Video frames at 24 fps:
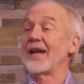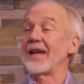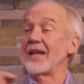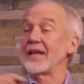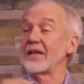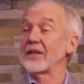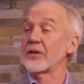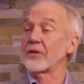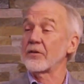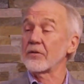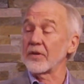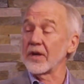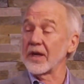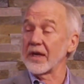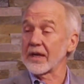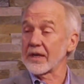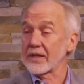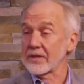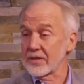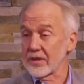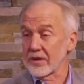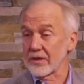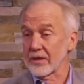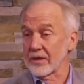in
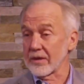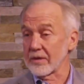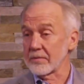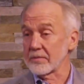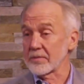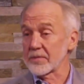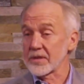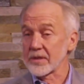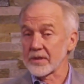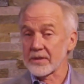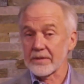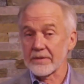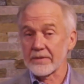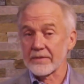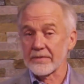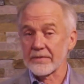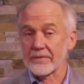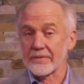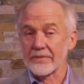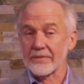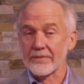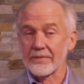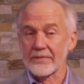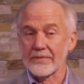Greek terms.
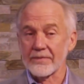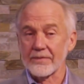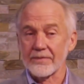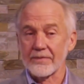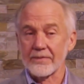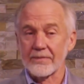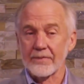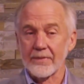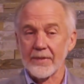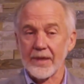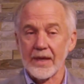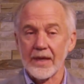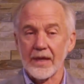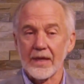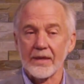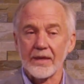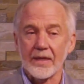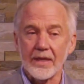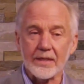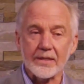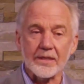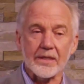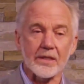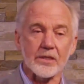
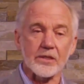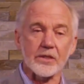This